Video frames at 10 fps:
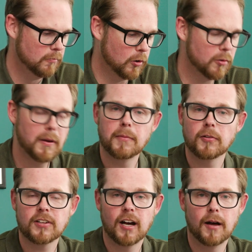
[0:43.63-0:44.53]
What are my
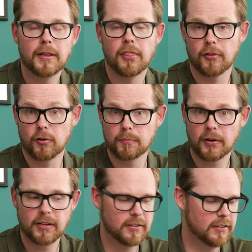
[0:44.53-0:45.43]
most common
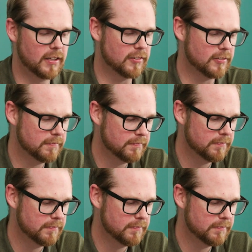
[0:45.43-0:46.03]
third-party cookies?